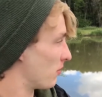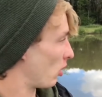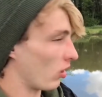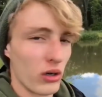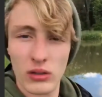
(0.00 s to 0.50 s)

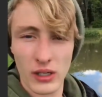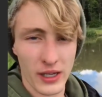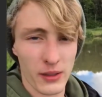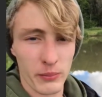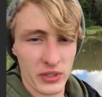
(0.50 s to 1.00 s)
Moore
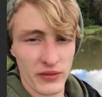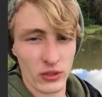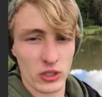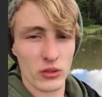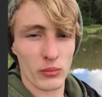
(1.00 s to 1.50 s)

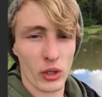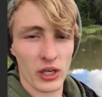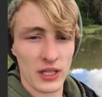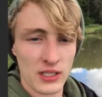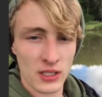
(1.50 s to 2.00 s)
Pacific Tuna
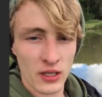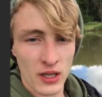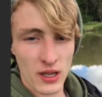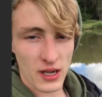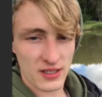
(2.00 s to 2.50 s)
Boilies
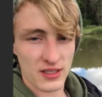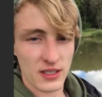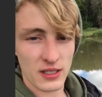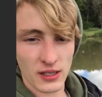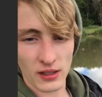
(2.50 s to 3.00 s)
as
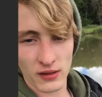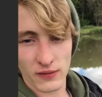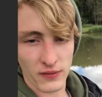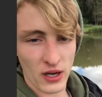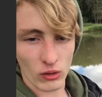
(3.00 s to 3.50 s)
the
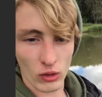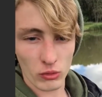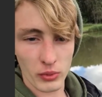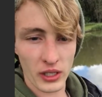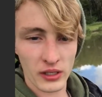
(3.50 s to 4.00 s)
final hook
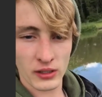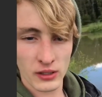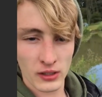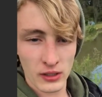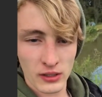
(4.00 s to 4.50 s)
bait
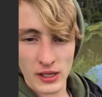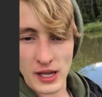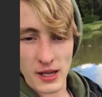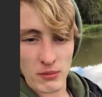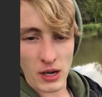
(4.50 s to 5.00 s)

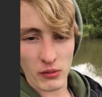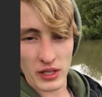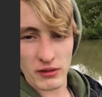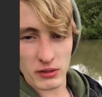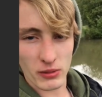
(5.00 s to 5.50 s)
out
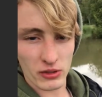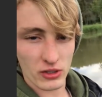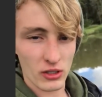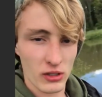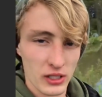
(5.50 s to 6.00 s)
there as well,
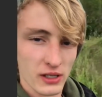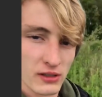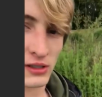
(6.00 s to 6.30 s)
so yeah.